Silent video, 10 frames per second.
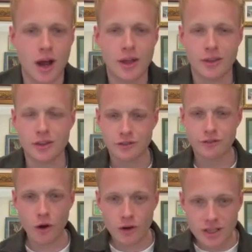than just
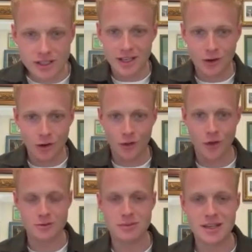focusing in on
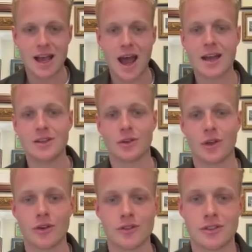those big days or
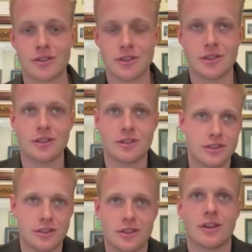those,
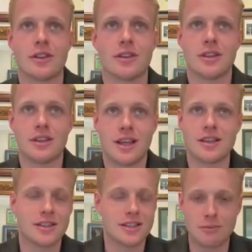
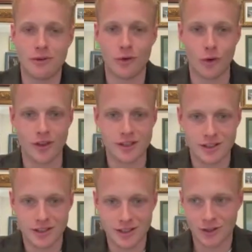as I said before,
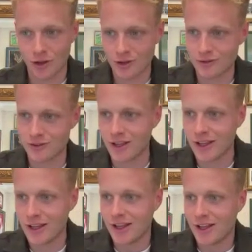there's a lot of
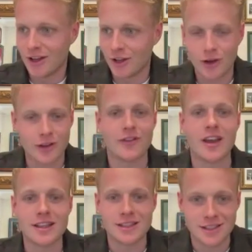
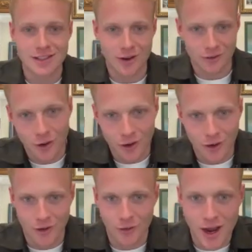fancy stuff going
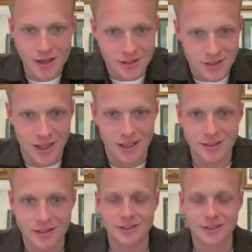on at the races that